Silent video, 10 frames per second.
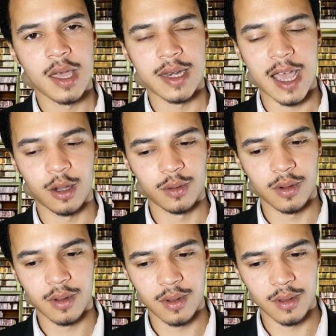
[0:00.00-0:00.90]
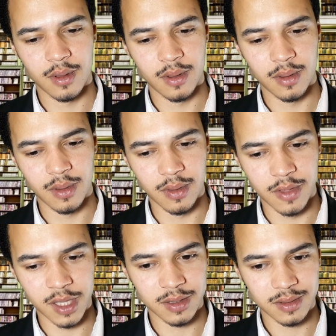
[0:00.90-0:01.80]
Now,
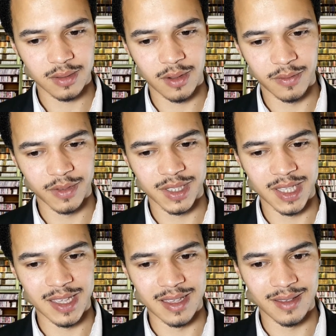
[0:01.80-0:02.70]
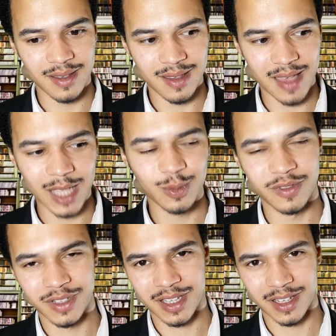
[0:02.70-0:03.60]
this obviously, as we've
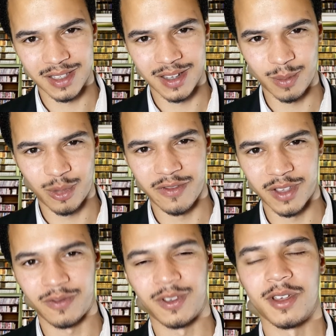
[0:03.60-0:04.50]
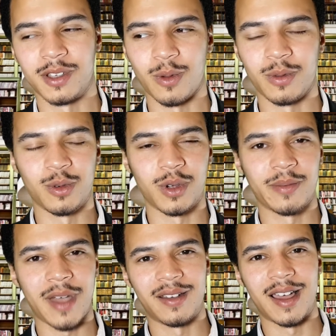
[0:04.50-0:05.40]
discussed in our previous videos where we're talking
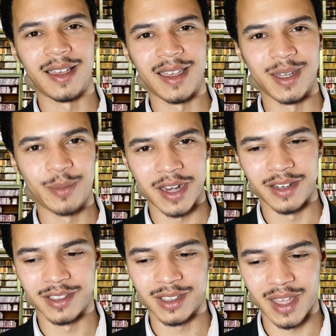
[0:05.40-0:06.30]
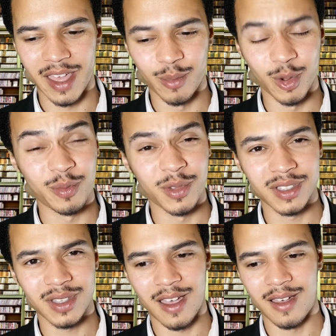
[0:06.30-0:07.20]
about like independence
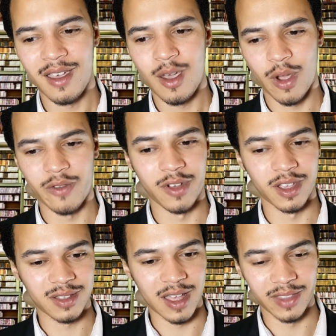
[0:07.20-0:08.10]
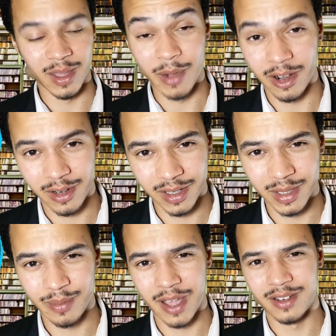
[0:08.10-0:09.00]
movements, whether it's like the American
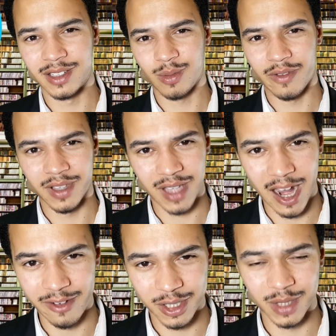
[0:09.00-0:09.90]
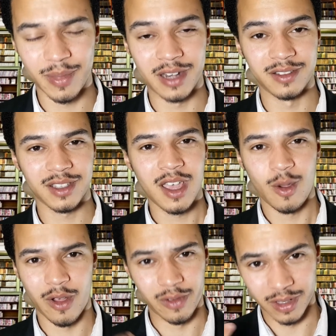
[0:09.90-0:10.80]
independence, whether it's Irish independence,
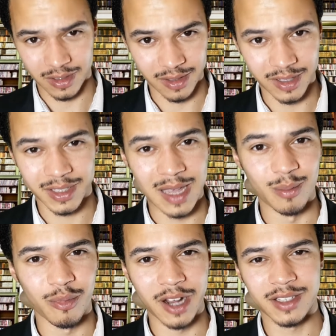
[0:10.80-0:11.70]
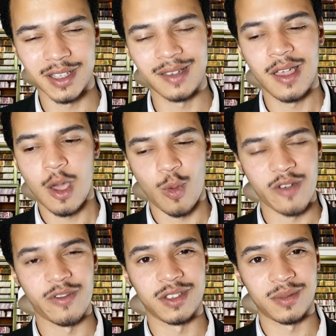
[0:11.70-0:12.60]
whether it's to an extent Brexit,
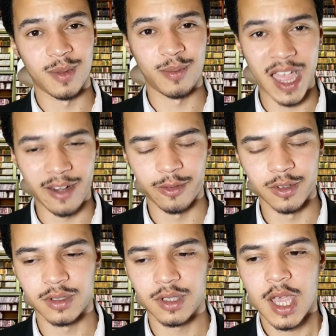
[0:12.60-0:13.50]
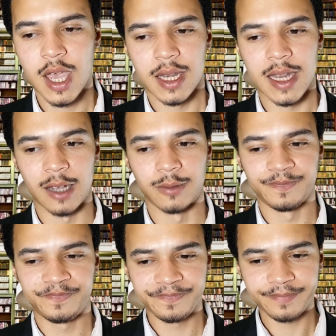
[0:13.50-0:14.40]
whether it's the Biafrans. Now,
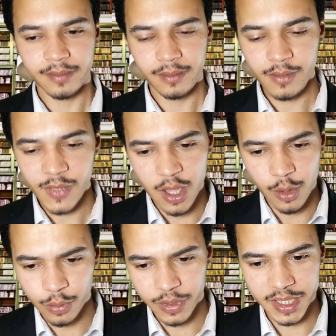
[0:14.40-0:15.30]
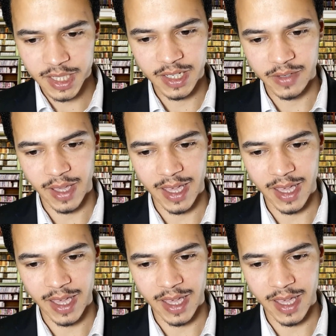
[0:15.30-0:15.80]
in all these kind of